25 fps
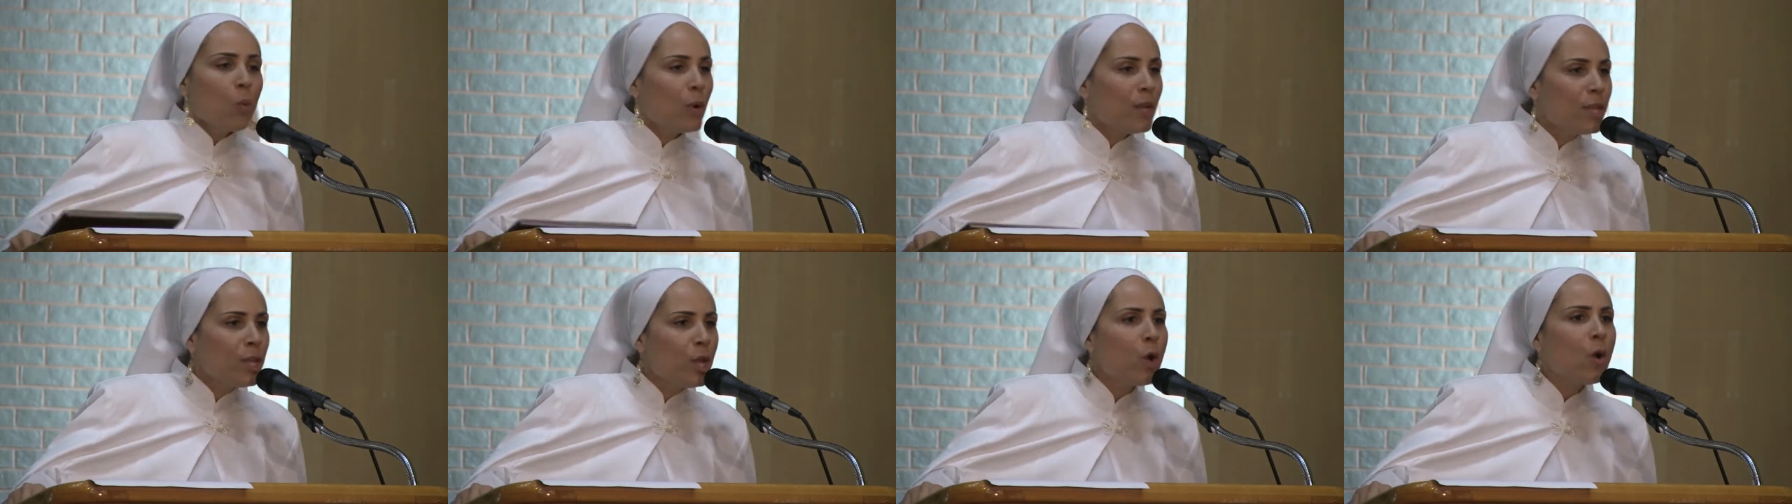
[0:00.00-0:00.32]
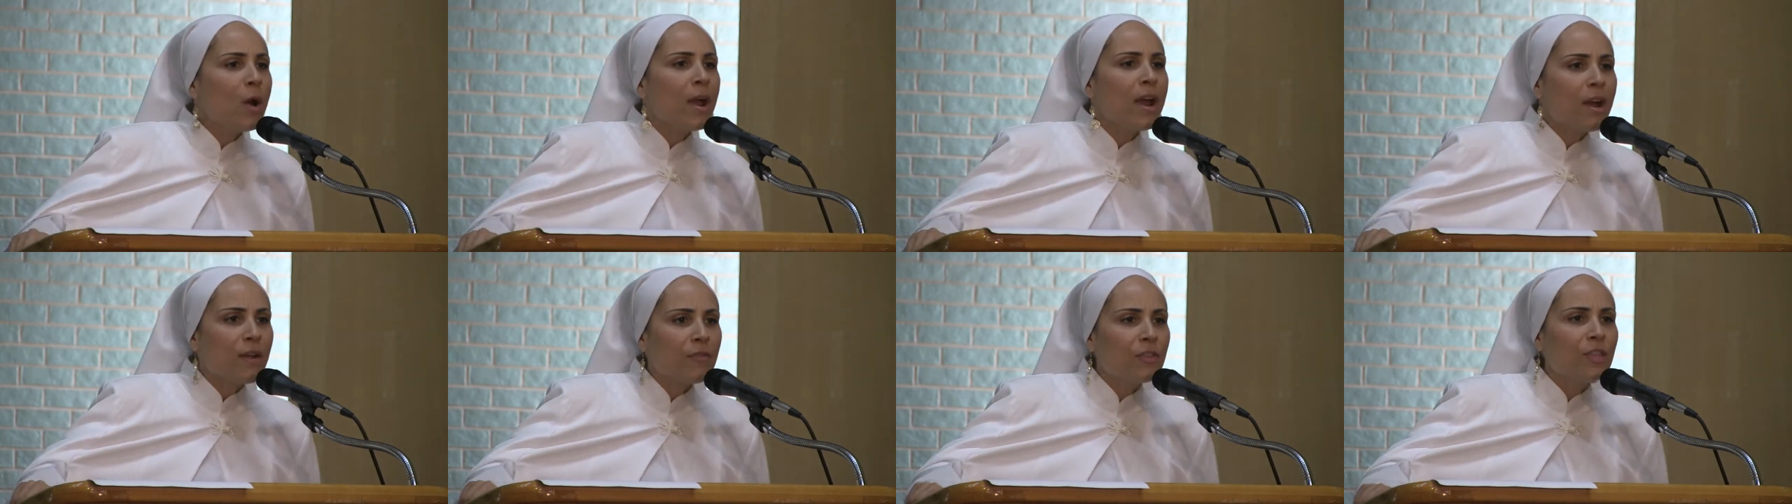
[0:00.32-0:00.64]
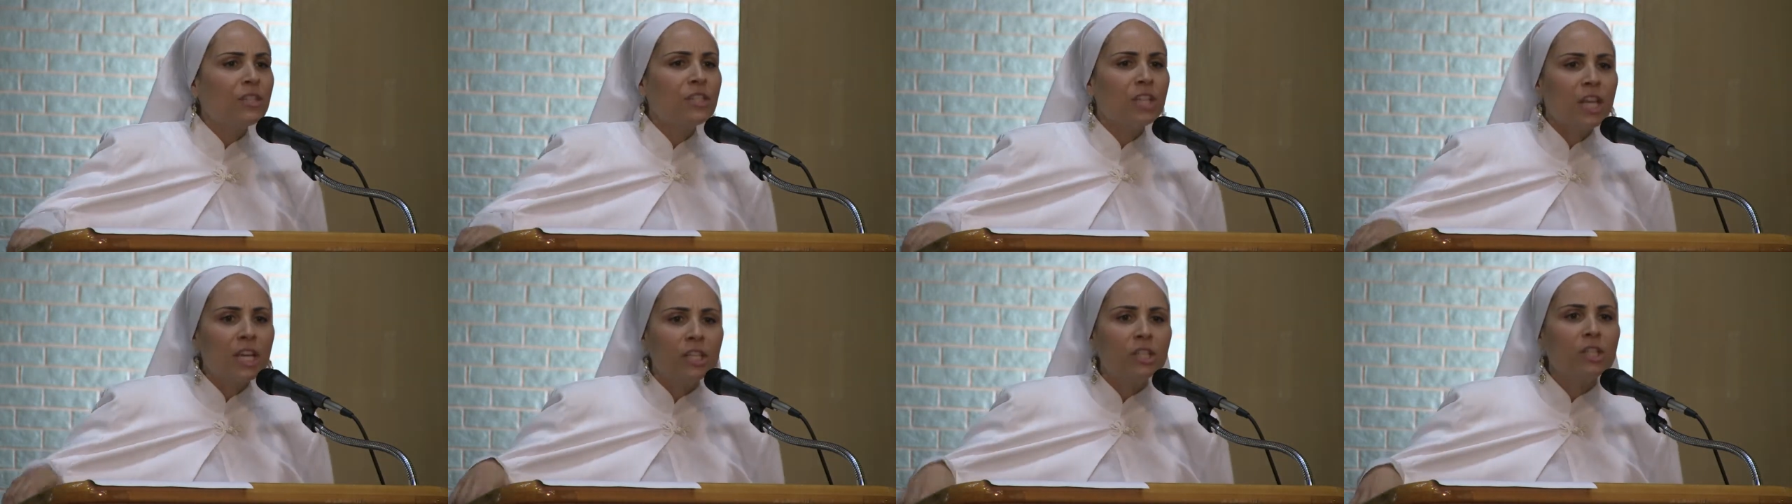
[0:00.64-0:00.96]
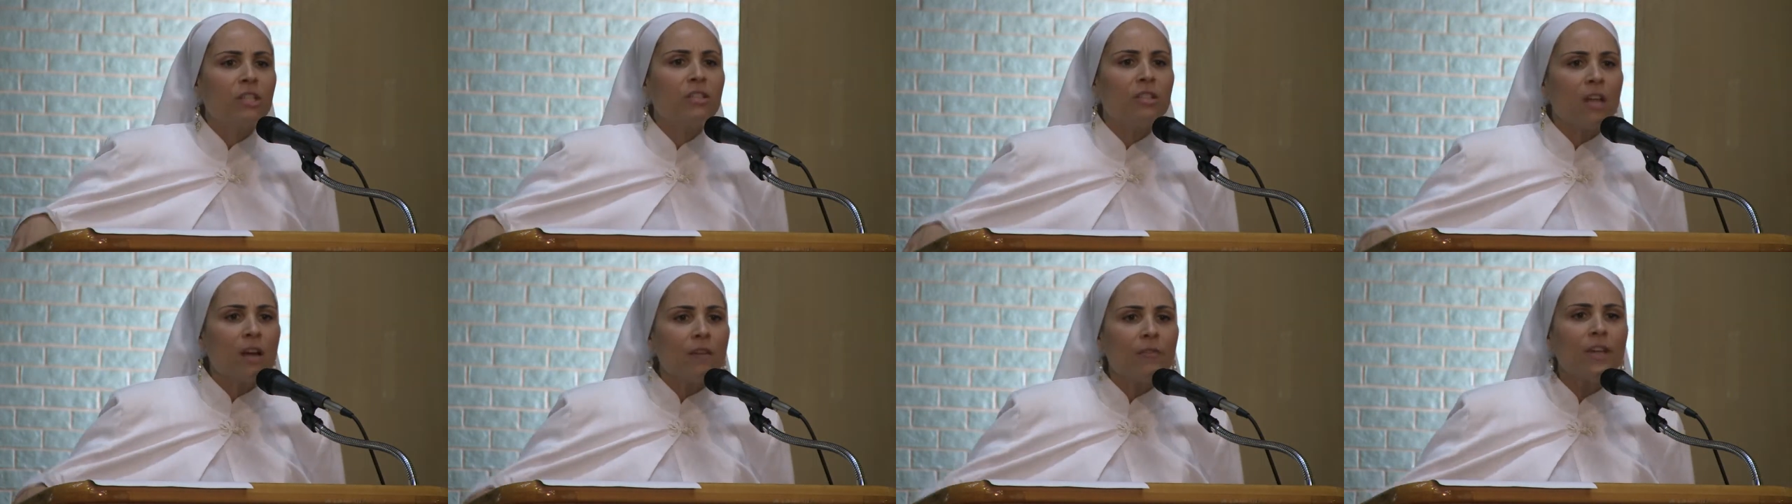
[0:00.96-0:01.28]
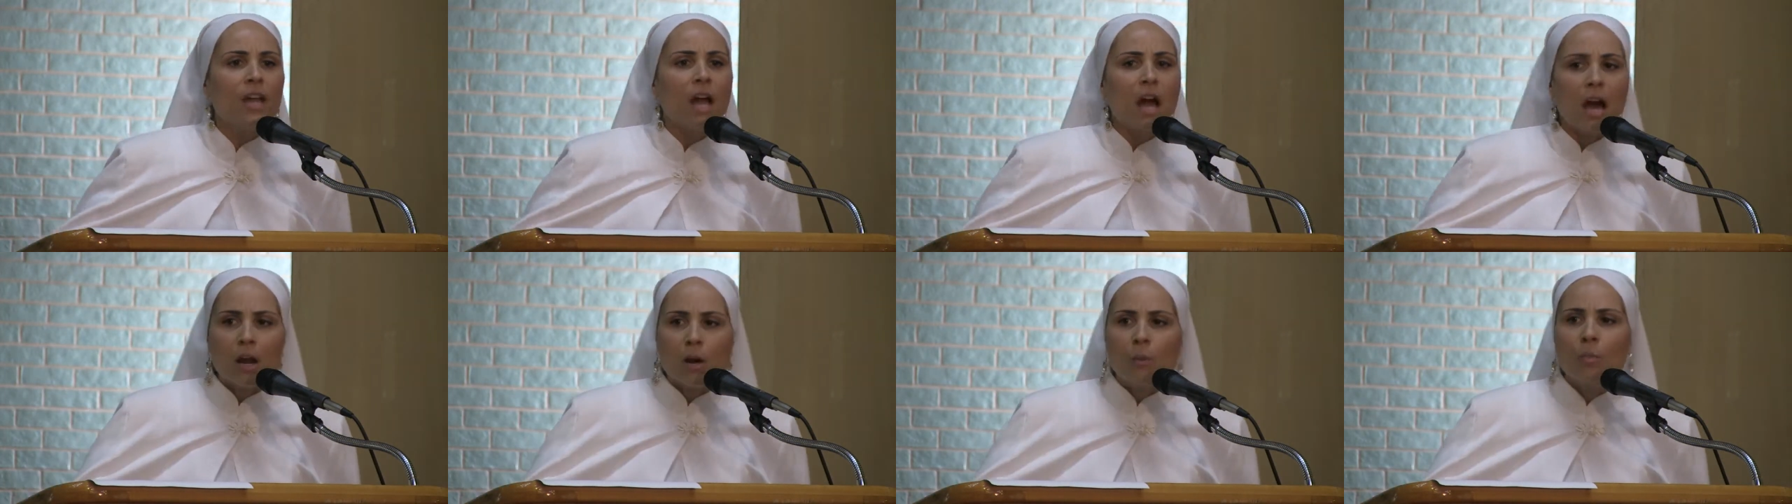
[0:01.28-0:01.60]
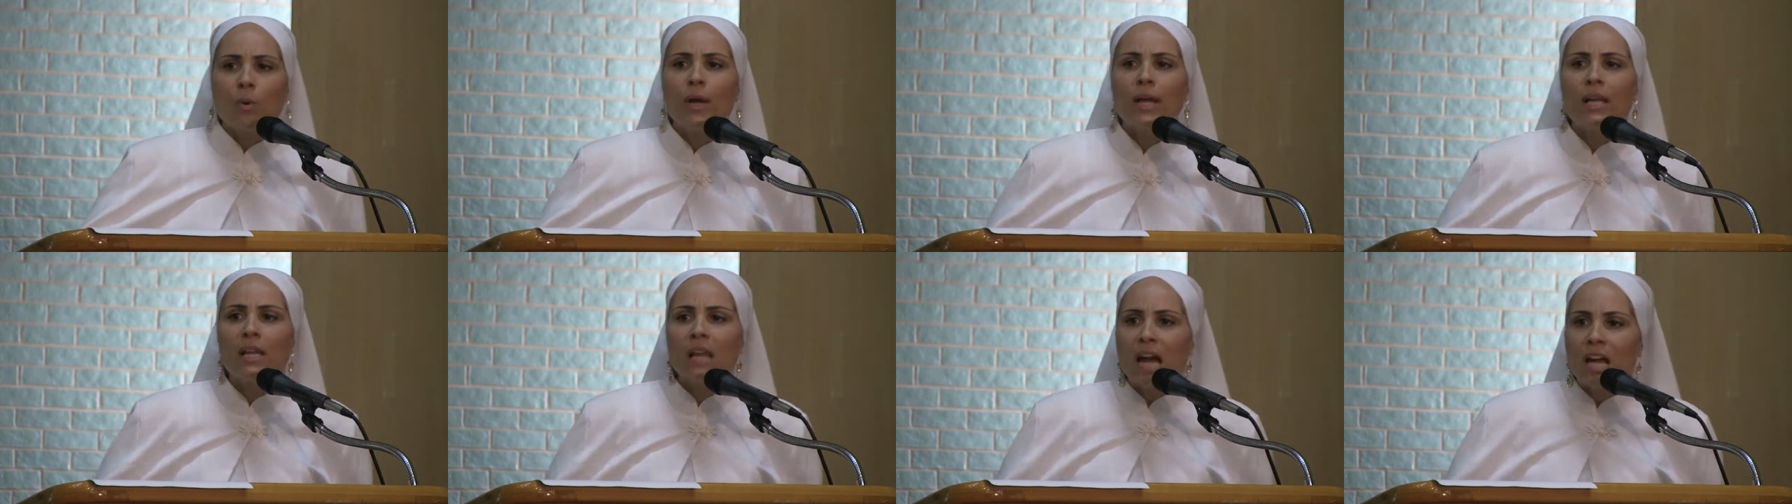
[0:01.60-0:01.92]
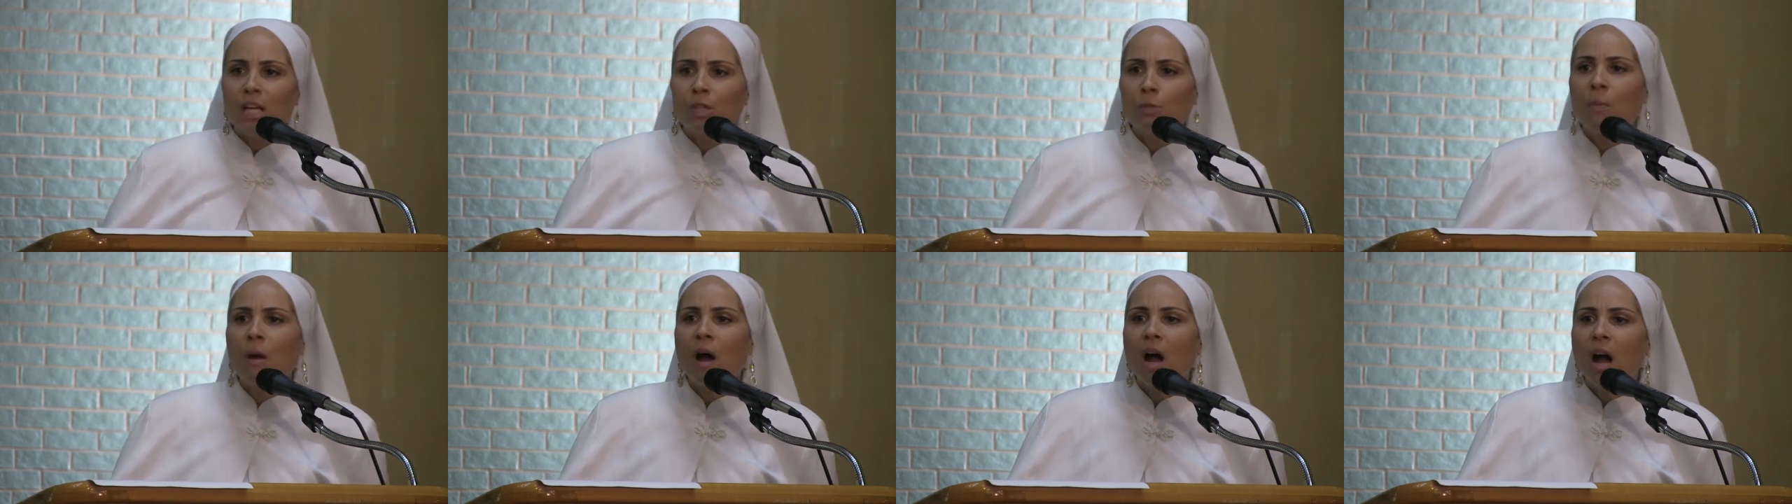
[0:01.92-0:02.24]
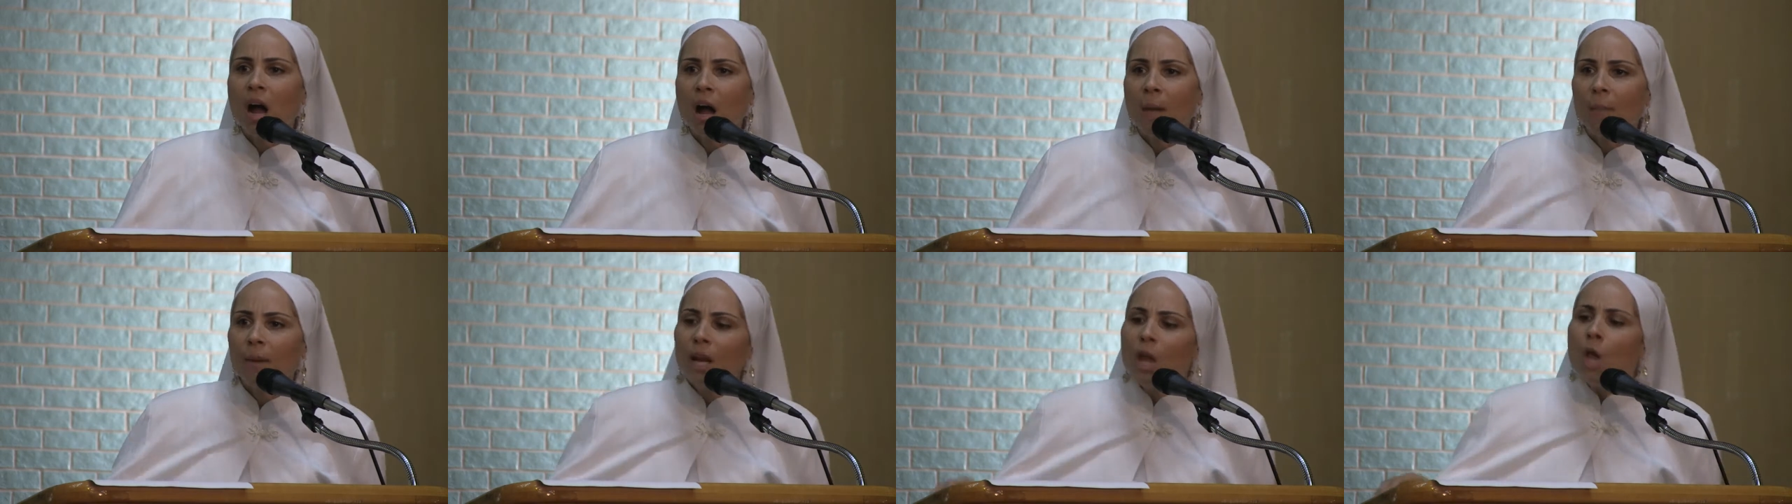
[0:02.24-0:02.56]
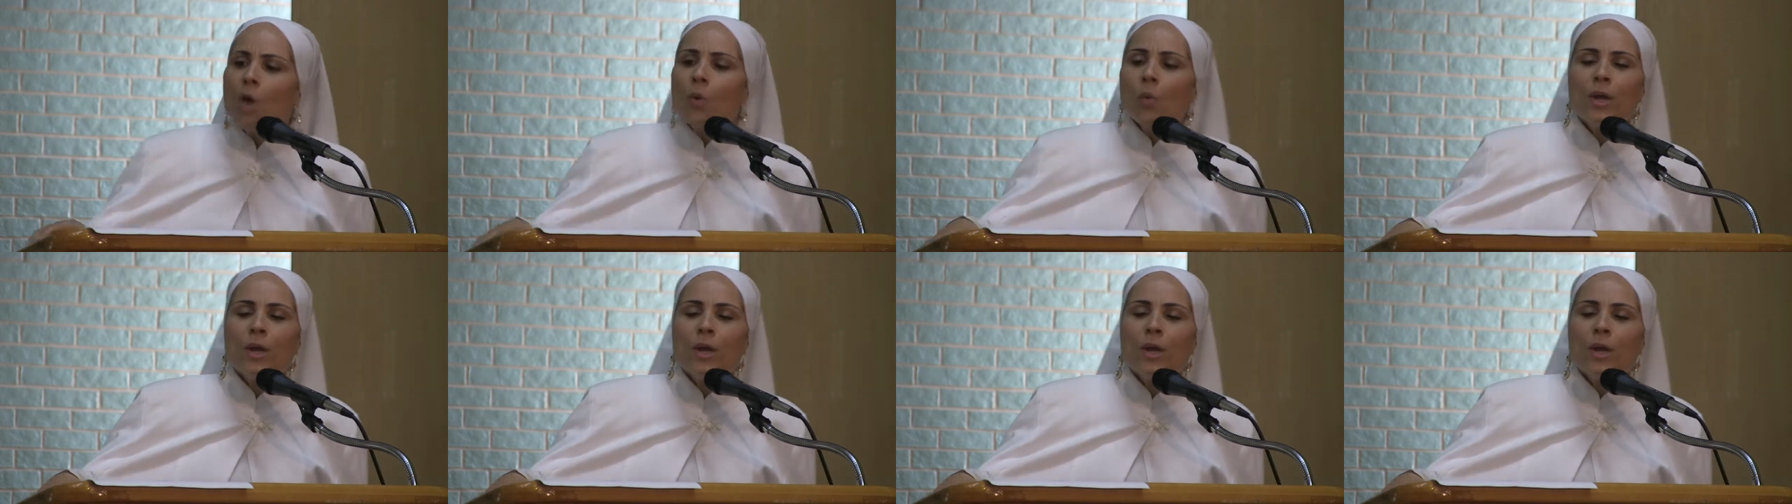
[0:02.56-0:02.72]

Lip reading: when you hear the teachings of the Honorable Elijah Muhammad,